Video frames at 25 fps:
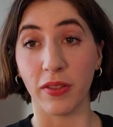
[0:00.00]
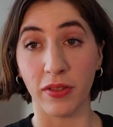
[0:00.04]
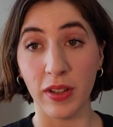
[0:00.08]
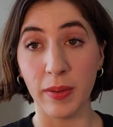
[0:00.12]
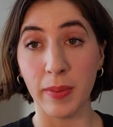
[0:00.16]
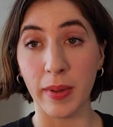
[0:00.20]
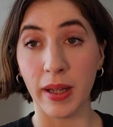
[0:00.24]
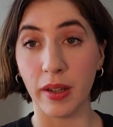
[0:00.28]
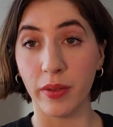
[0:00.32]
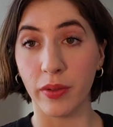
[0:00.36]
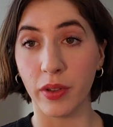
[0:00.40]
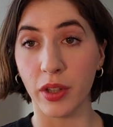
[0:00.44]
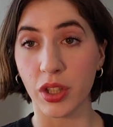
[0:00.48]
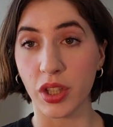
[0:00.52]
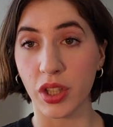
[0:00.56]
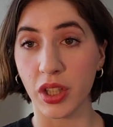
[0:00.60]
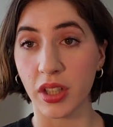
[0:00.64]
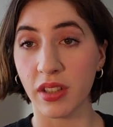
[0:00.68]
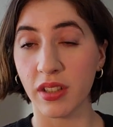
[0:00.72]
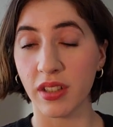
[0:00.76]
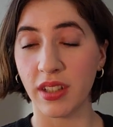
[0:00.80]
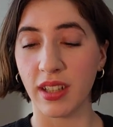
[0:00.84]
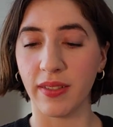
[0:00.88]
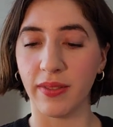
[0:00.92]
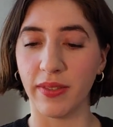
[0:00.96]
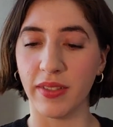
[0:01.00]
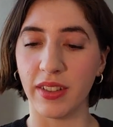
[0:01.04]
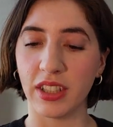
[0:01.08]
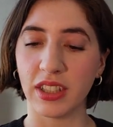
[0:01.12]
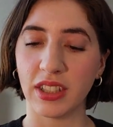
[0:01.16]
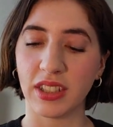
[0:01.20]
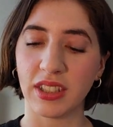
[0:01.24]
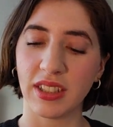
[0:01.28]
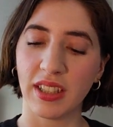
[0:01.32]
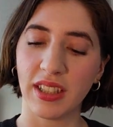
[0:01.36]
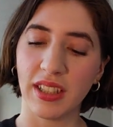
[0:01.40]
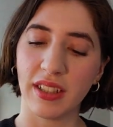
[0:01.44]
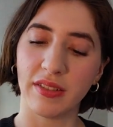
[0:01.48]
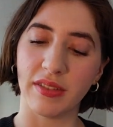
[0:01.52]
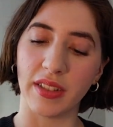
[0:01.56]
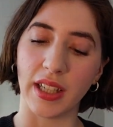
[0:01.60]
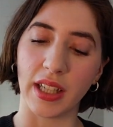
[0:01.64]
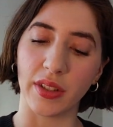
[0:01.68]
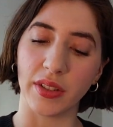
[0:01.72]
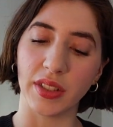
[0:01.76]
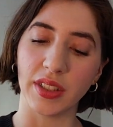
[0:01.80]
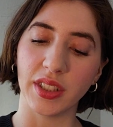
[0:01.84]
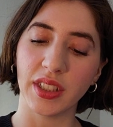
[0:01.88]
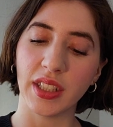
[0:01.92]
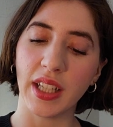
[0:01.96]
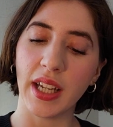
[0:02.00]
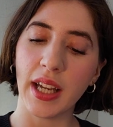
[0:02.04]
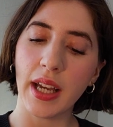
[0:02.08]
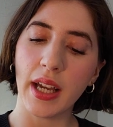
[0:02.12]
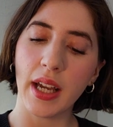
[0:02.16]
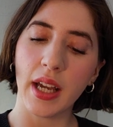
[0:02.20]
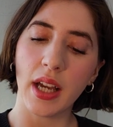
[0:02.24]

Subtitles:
the female version of this fragrance,